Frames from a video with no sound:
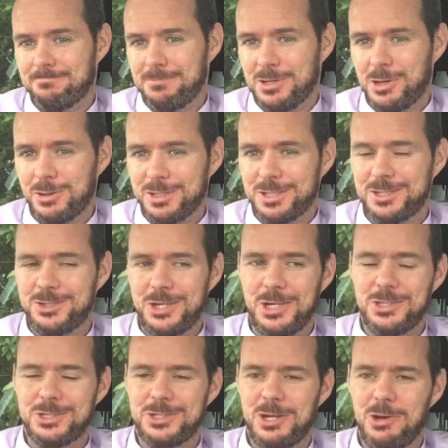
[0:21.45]
because it's
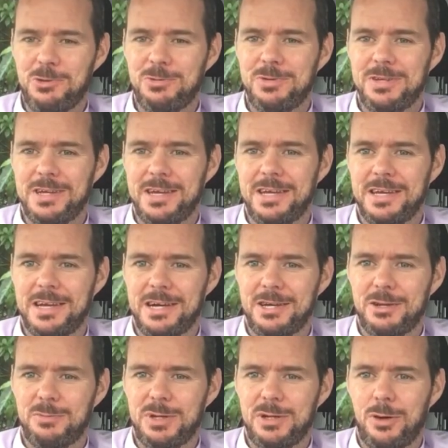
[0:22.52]
changed now,
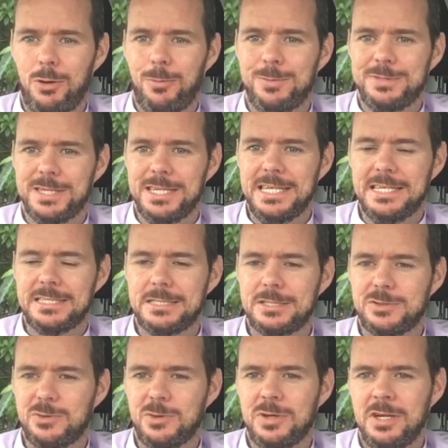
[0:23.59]
are a bit obsolete,
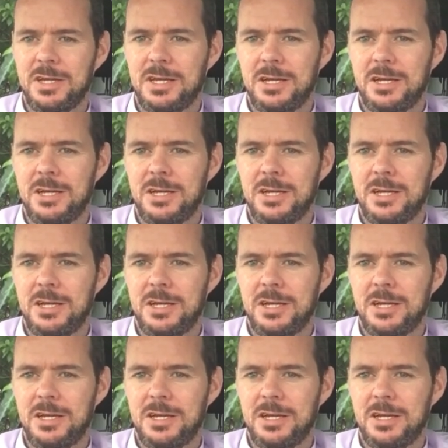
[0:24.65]
so